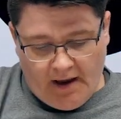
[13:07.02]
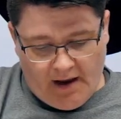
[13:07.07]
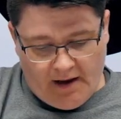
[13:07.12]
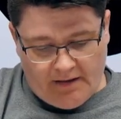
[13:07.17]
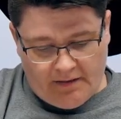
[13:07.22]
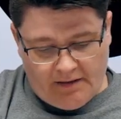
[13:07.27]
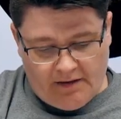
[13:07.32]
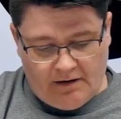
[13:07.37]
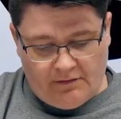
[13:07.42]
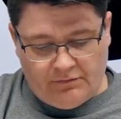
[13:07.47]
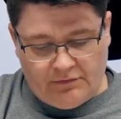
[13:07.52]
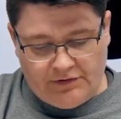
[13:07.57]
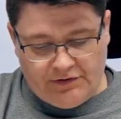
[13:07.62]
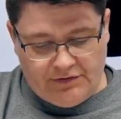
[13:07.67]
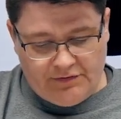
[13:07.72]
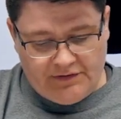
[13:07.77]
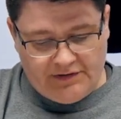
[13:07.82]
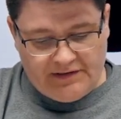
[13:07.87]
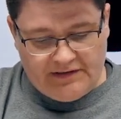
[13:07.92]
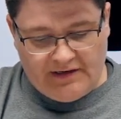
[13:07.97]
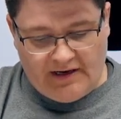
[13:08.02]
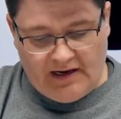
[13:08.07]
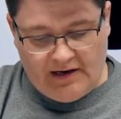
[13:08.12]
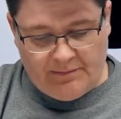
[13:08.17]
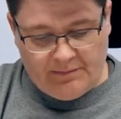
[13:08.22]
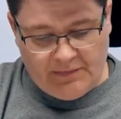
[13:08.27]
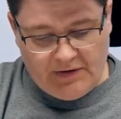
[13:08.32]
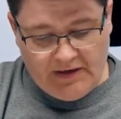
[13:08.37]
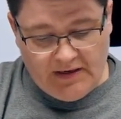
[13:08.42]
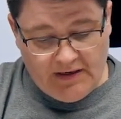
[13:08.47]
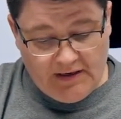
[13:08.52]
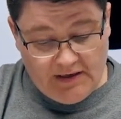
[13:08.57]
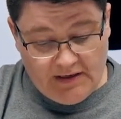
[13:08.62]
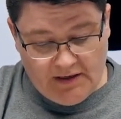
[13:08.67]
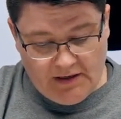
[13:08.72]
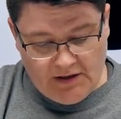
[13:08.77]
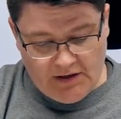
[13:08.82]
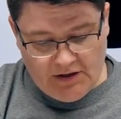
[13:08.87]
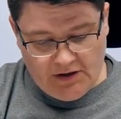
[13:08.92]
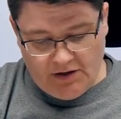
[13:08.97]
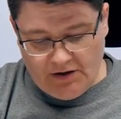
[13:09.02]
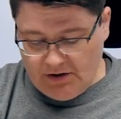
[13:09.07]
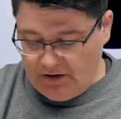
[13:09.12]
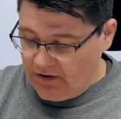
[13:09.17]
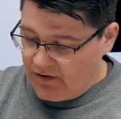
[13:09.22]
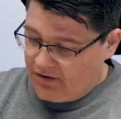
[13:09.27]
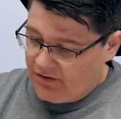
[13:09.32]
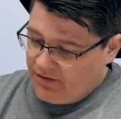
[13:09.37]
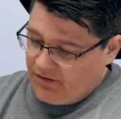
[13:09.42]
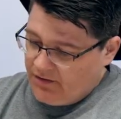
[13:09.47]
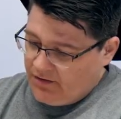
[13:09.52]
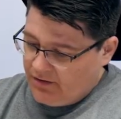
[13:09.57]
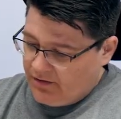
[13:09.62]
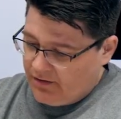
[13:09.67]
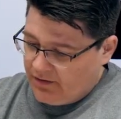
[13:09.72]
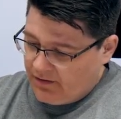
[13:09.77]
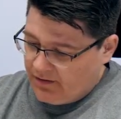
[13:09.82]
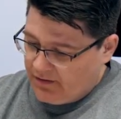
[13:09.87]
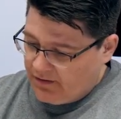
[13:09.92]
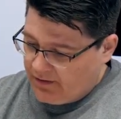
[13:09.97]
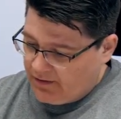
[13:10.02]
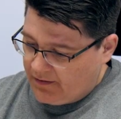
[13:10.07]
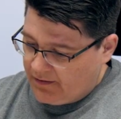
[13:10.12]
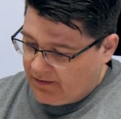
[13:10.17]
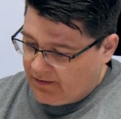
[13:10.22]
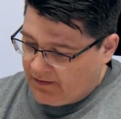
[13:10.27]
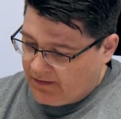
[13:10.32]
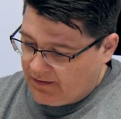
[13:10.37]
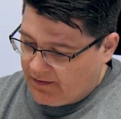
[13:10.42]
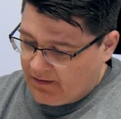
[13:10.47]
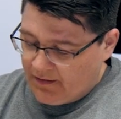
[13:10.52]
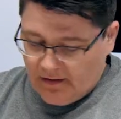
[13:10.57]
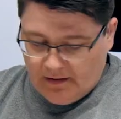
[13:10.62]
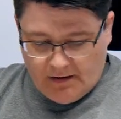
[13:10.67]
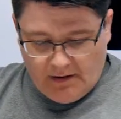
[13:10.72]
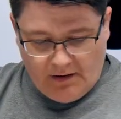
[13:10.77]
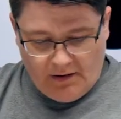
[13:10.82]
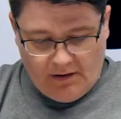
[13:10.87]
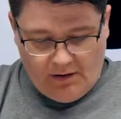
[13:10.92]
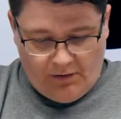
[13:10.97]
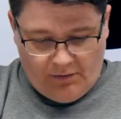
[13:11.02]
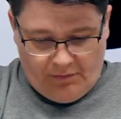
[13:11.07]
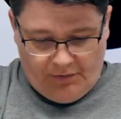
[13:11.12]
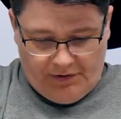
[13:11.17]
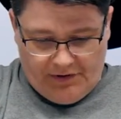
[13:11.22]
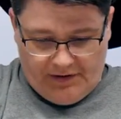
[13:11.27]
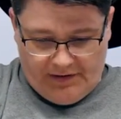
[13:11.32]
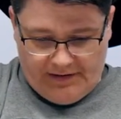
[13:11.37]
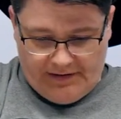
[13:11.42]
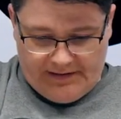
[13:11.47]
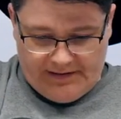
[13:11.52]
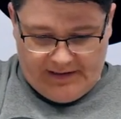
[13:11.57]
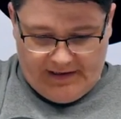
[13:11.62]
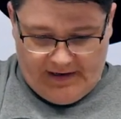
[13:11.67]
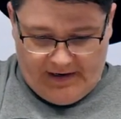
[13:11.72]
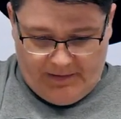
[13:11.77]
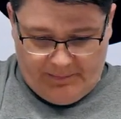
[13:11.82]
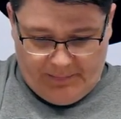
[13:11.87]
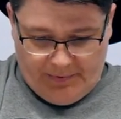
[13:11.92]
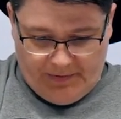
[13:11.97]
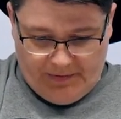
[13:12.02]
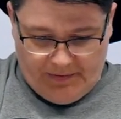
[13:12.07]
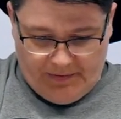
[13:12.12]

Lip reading: And then we'll do the same here. We're going to tape,